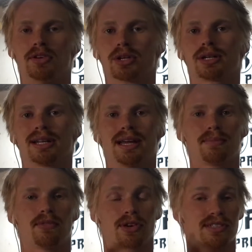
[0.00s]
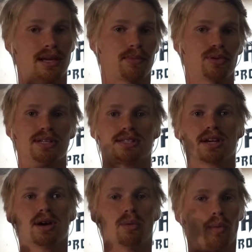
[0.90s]
your clamp, for example, is
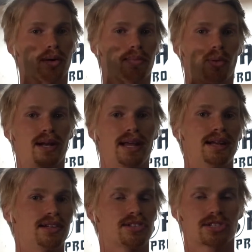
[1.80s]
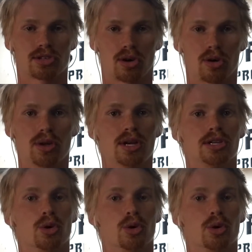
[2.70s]
1.8 inches tall,